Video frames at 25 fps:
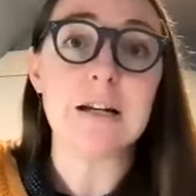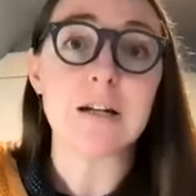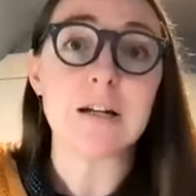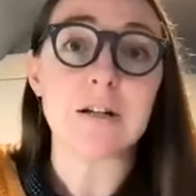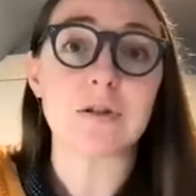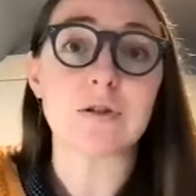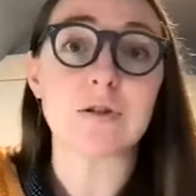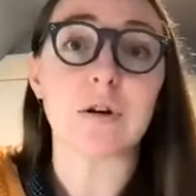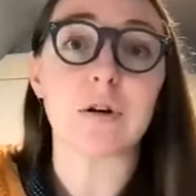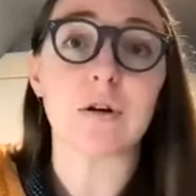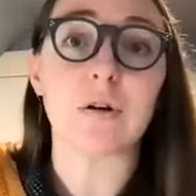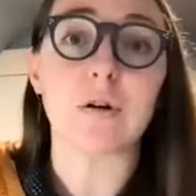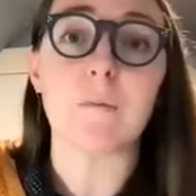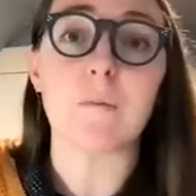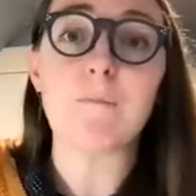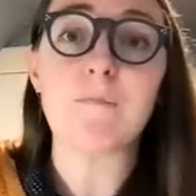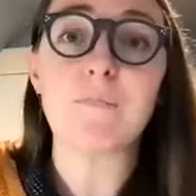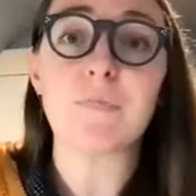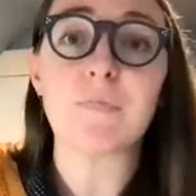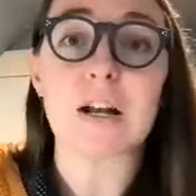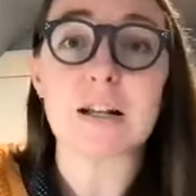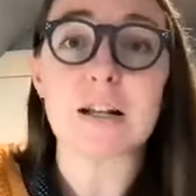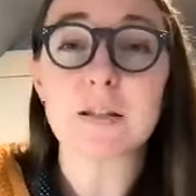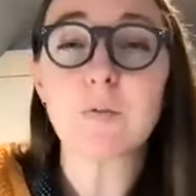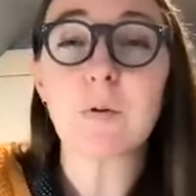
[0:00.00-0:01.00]
So
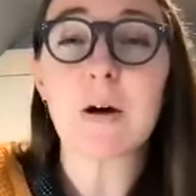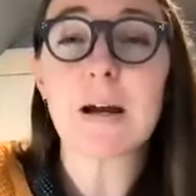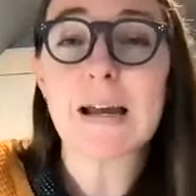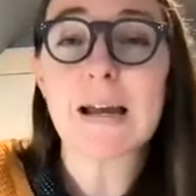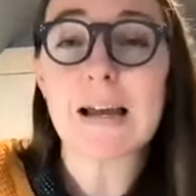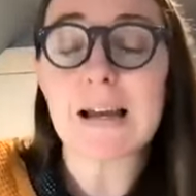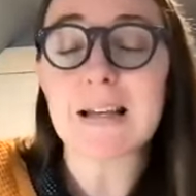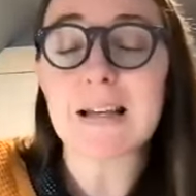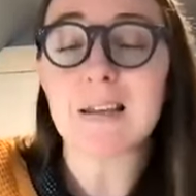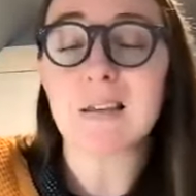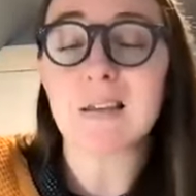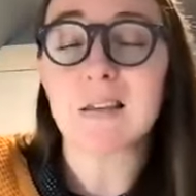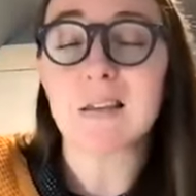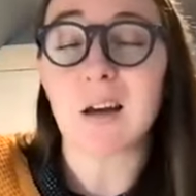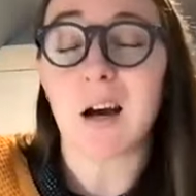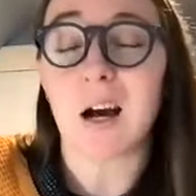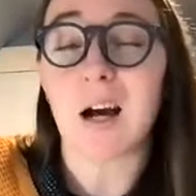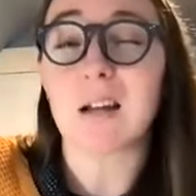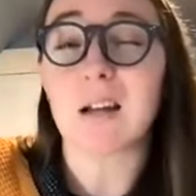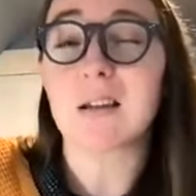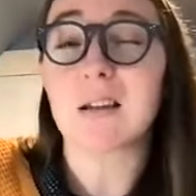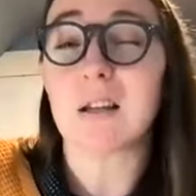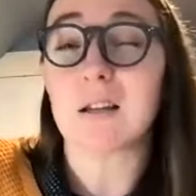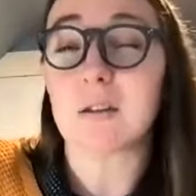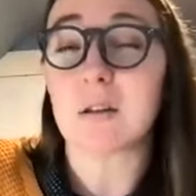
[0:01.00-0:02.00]
that's why I
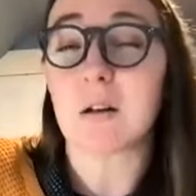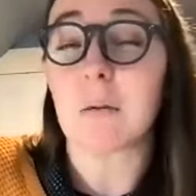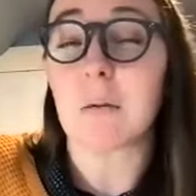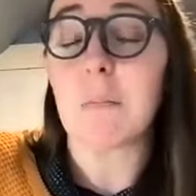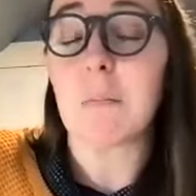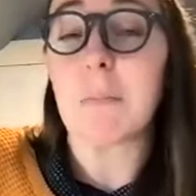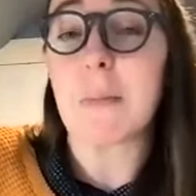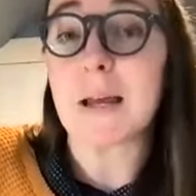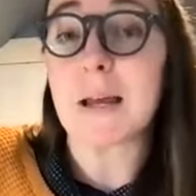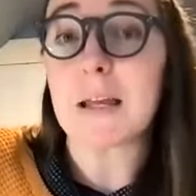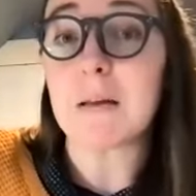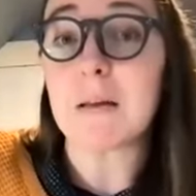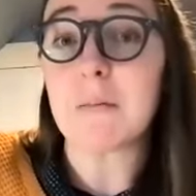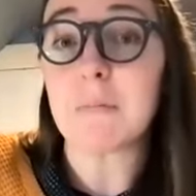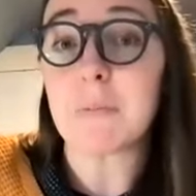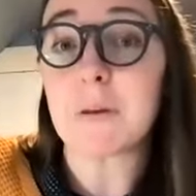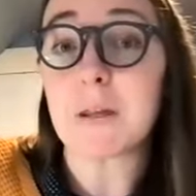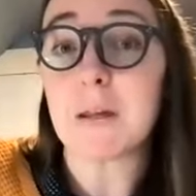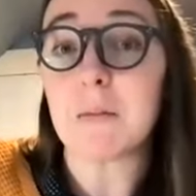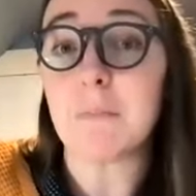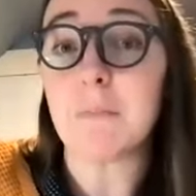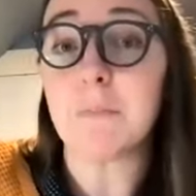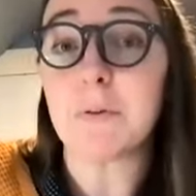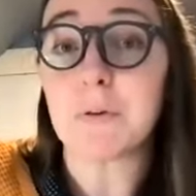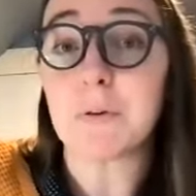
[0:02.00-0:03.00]
thought that there might
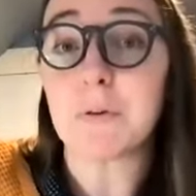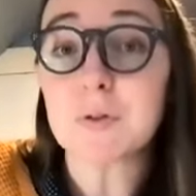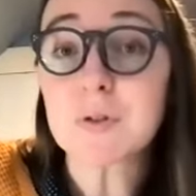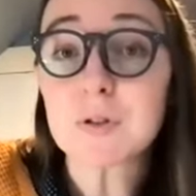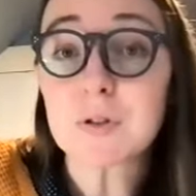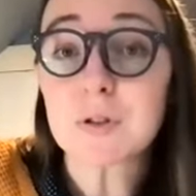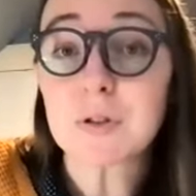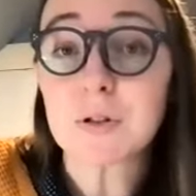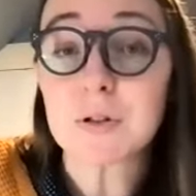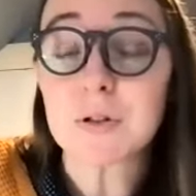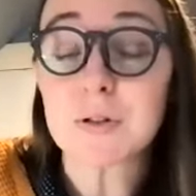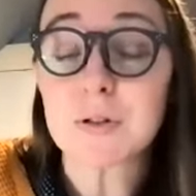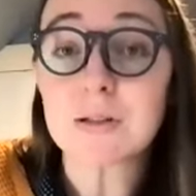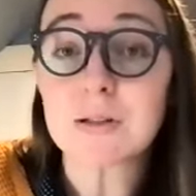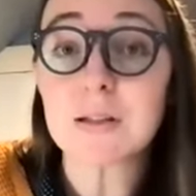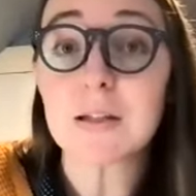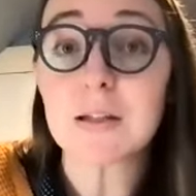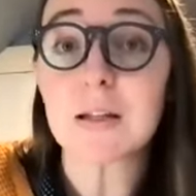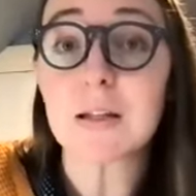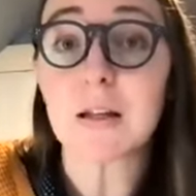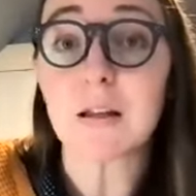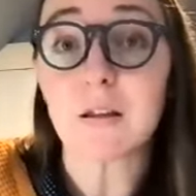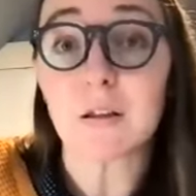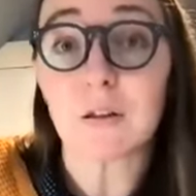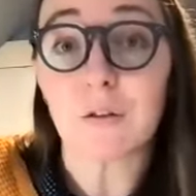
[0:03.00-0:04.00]
be boosters
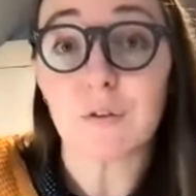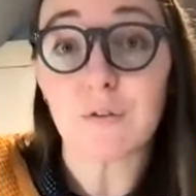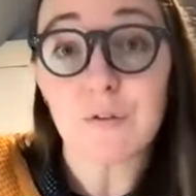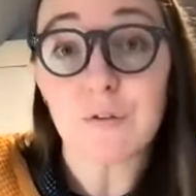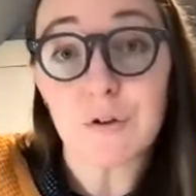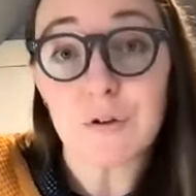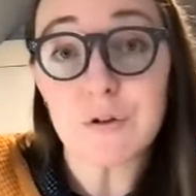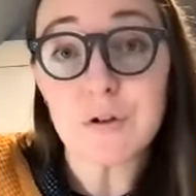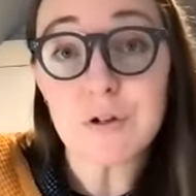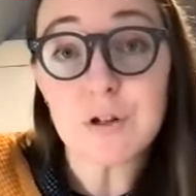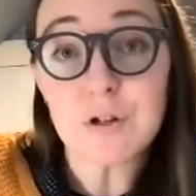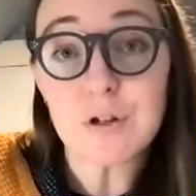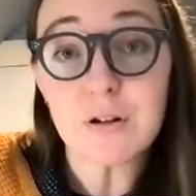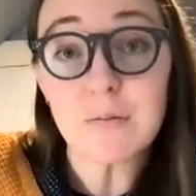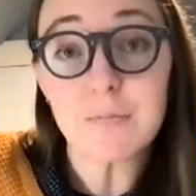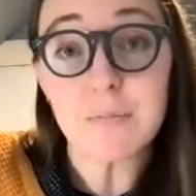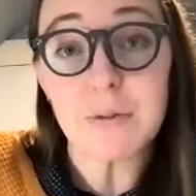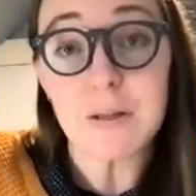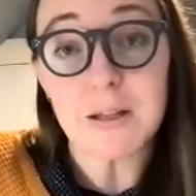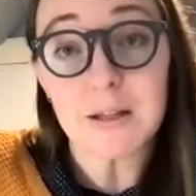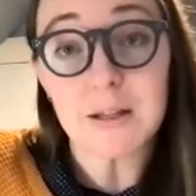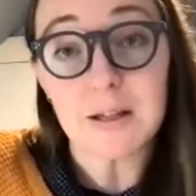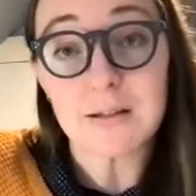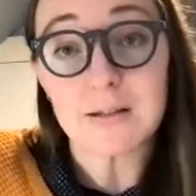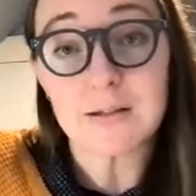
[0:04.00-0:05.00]
in the future
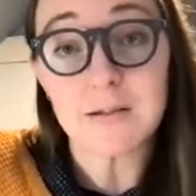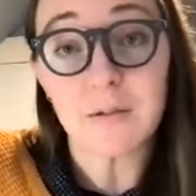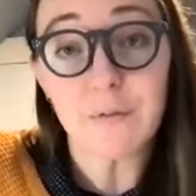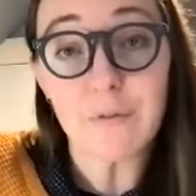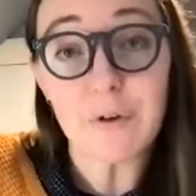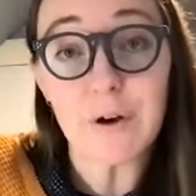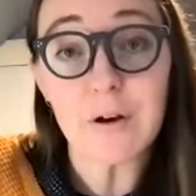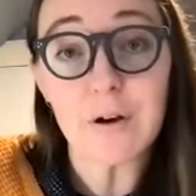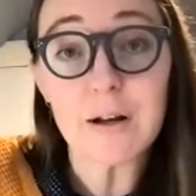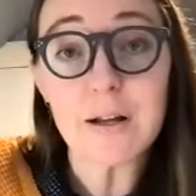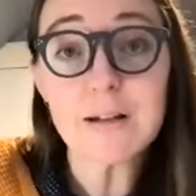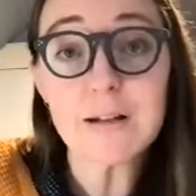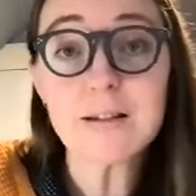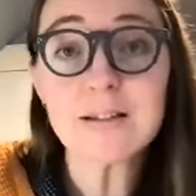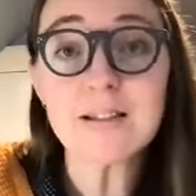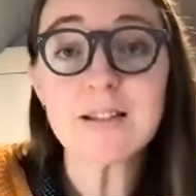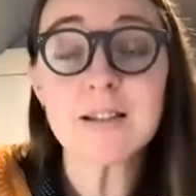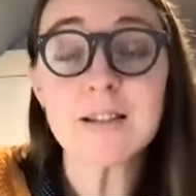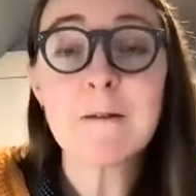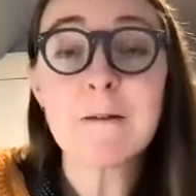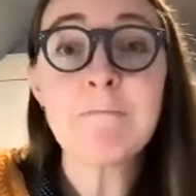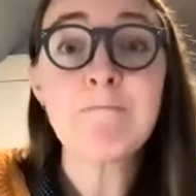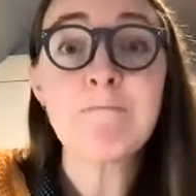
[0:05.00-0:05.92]
because of variants.